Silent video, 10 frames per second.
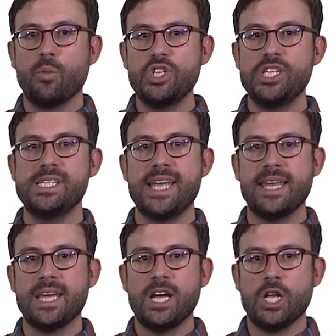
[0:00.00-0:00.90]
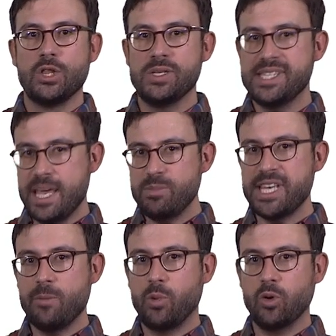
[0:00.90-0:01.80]
which is that the same
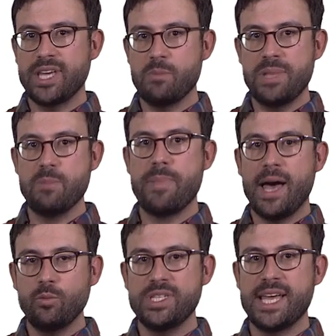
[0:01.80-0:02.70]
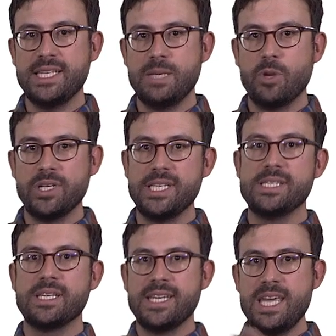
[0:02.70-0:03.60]
sample can be bound with antibodies,